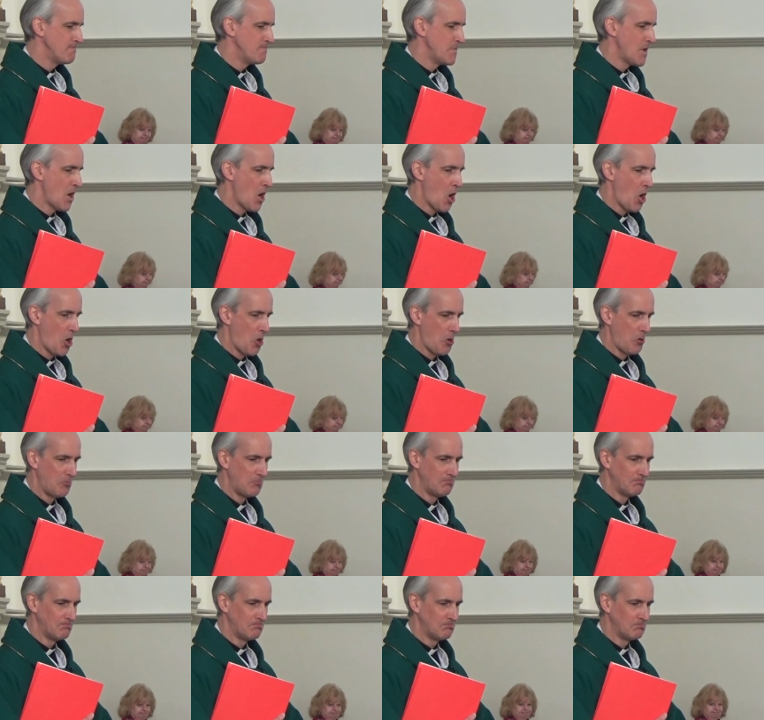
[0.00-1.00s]

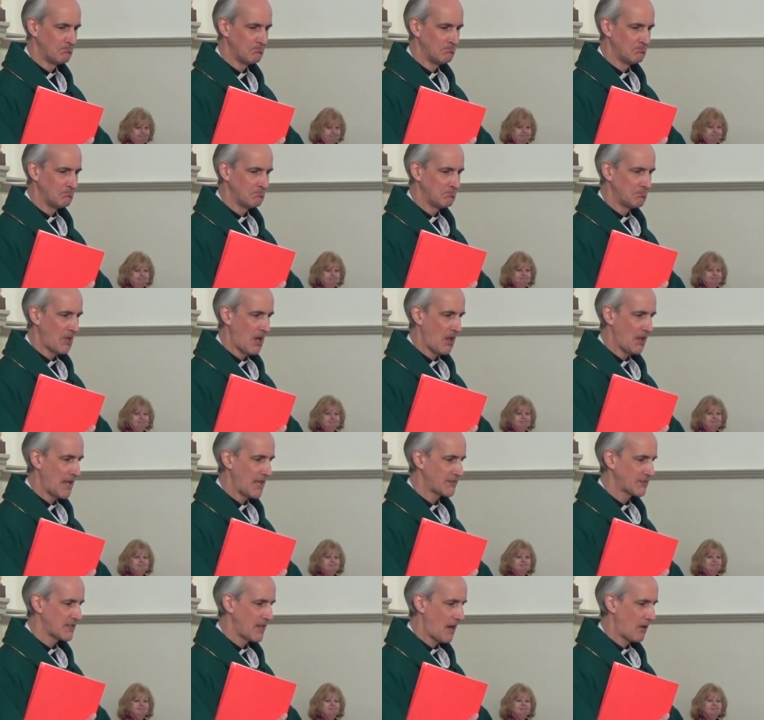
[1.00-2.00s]
No. No,
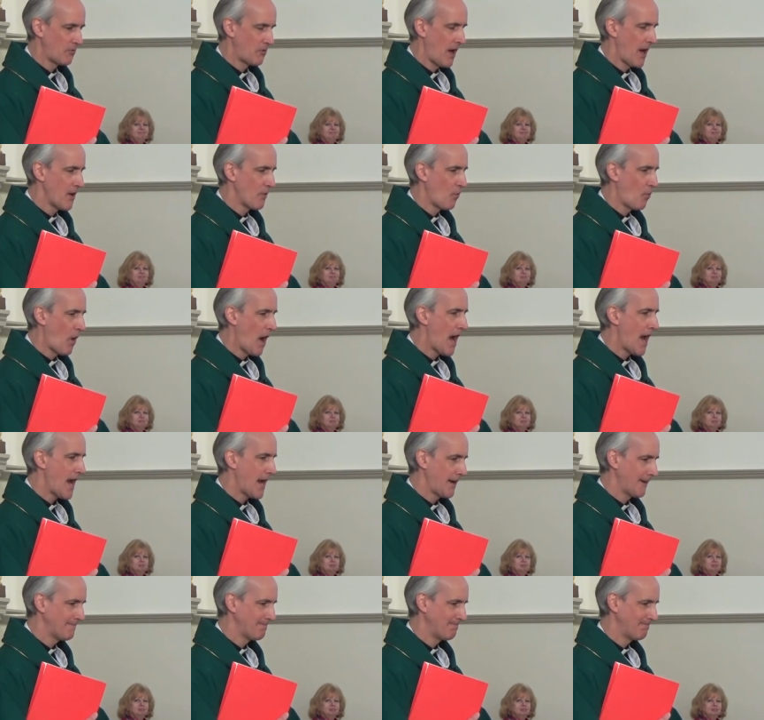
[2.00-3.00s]
that's not right.
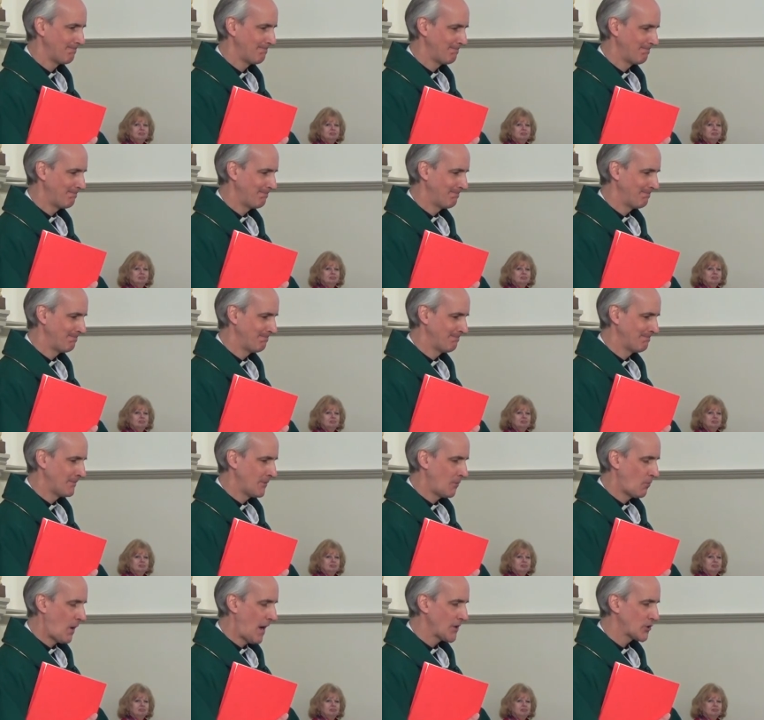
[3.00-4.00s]
Why?
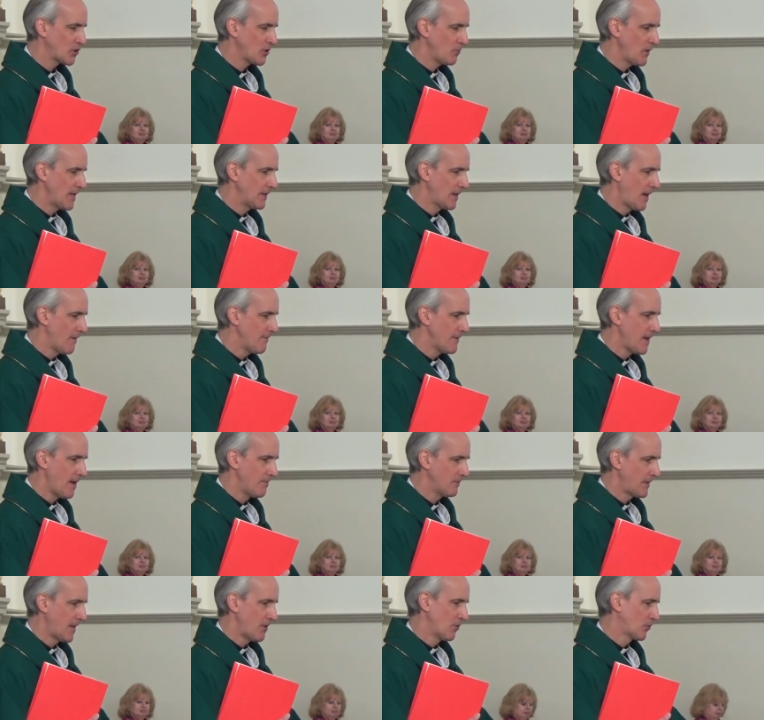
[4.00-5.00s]
Why should we love
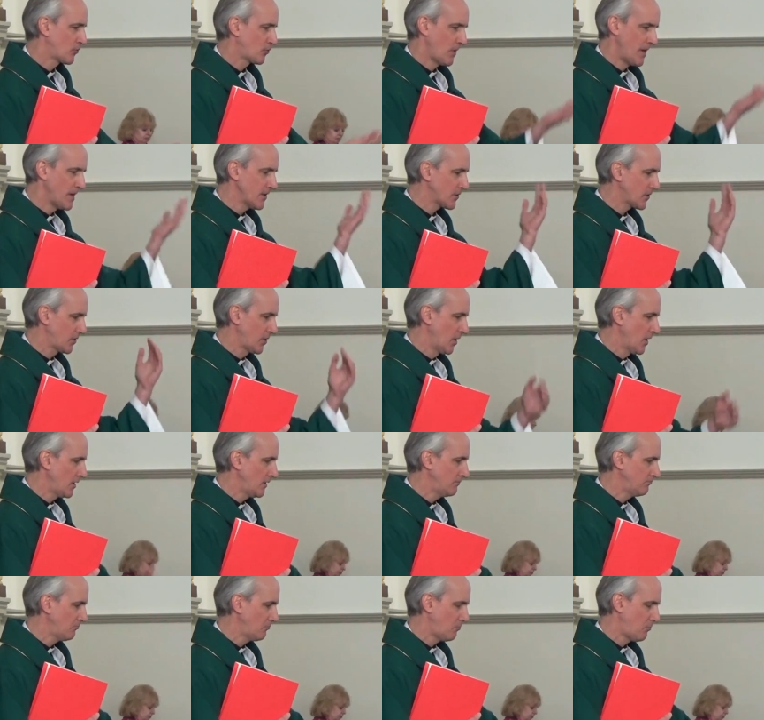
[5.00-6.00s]
them? They don't treat us
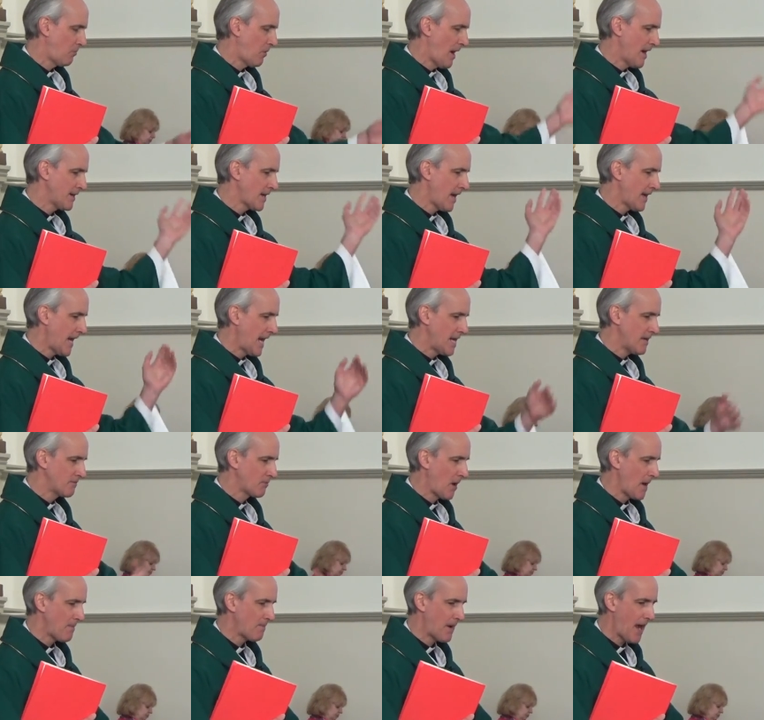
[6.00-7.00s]
good. Why not hate them
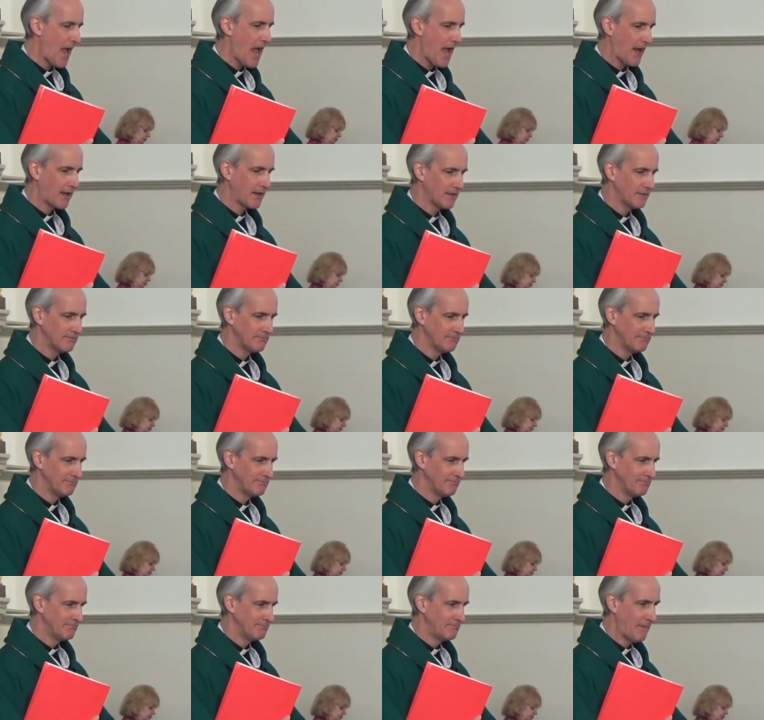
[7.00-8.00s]
right back?
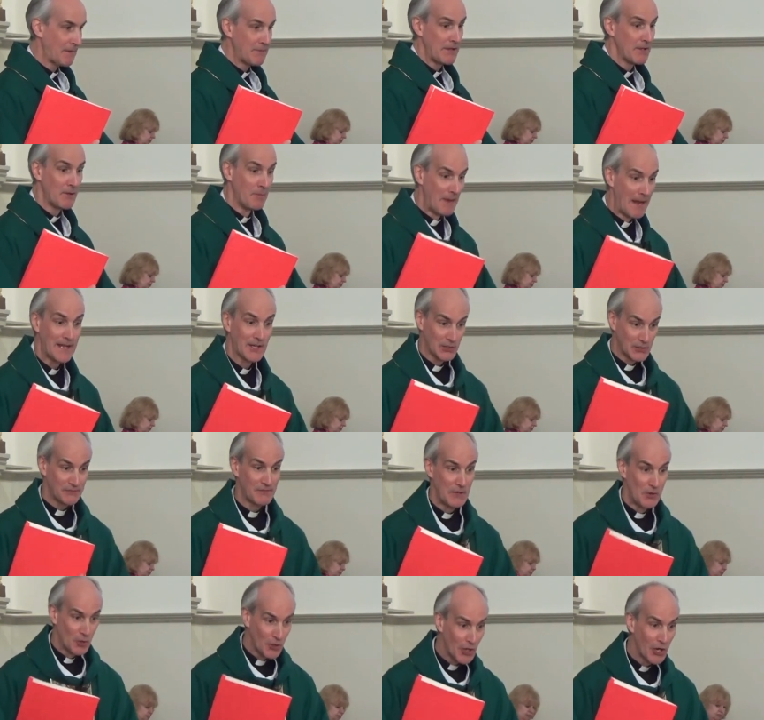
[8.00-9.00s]
Maybe you'll make us
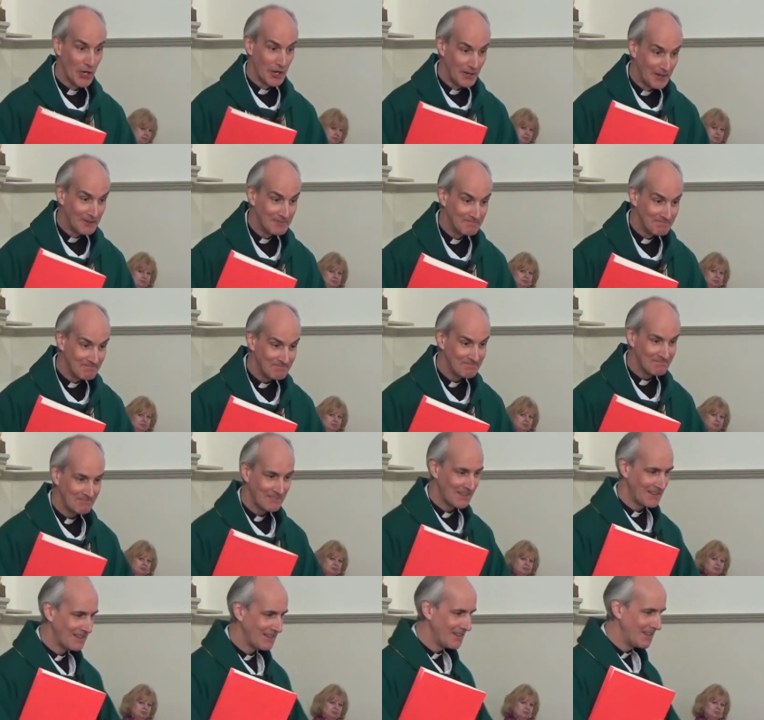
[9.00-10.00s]
feel good.
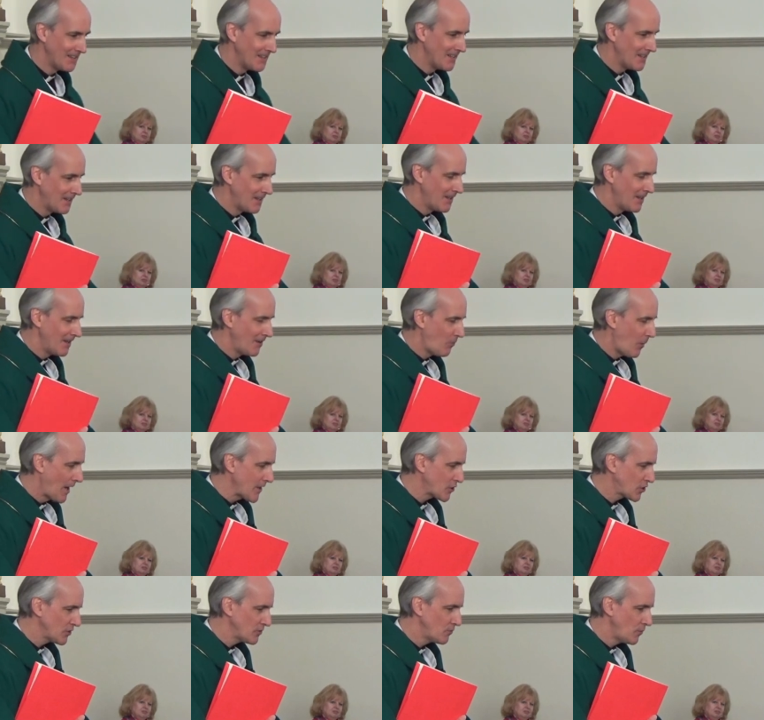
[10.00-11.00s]

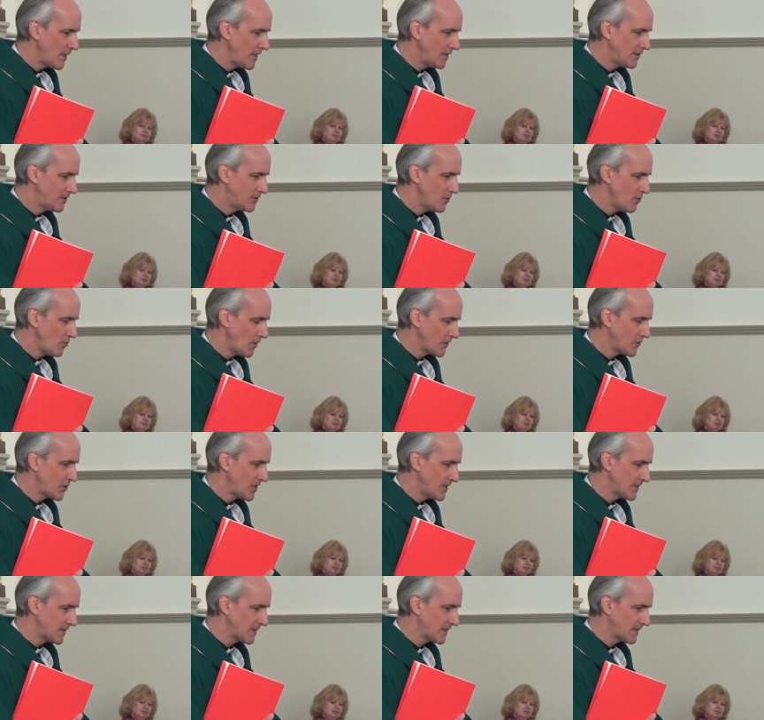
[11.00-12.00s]
Why should we do what
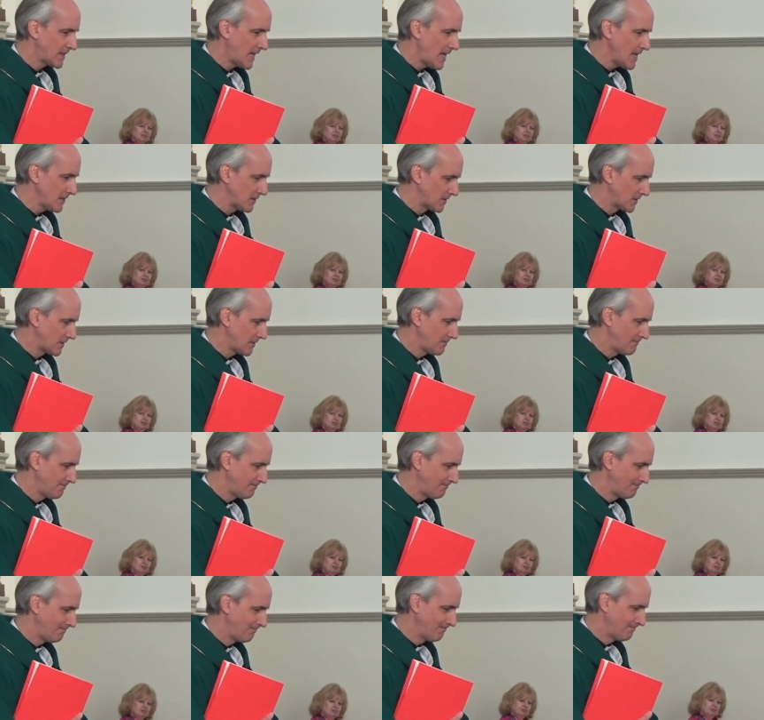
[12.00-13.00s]
Jesus says
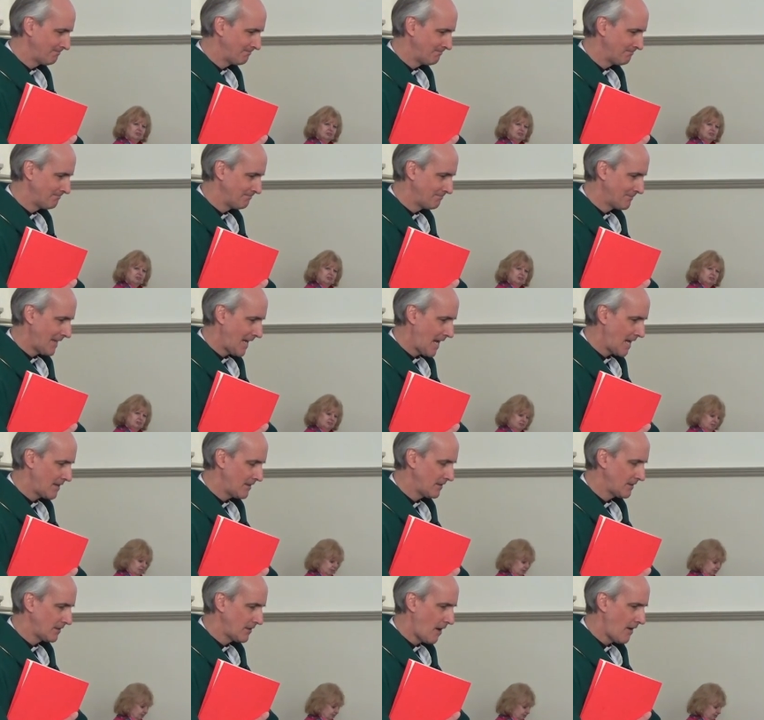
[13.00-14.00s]

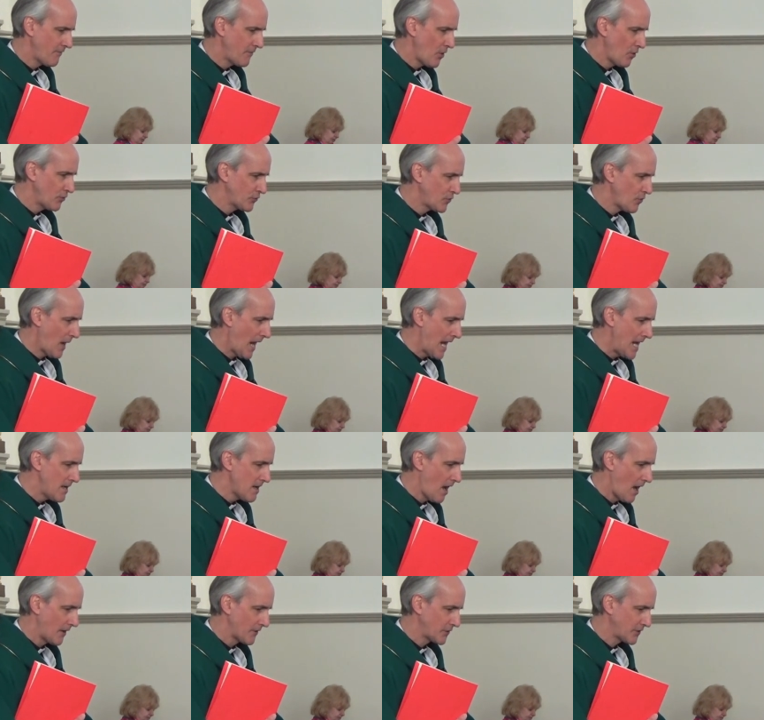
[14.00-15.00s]
and love those who
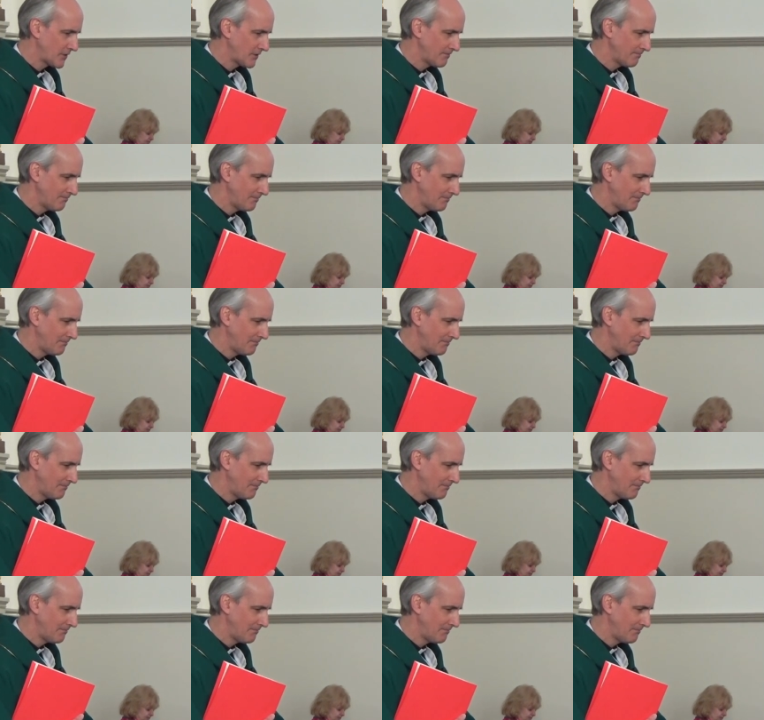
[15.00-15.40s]
hate us?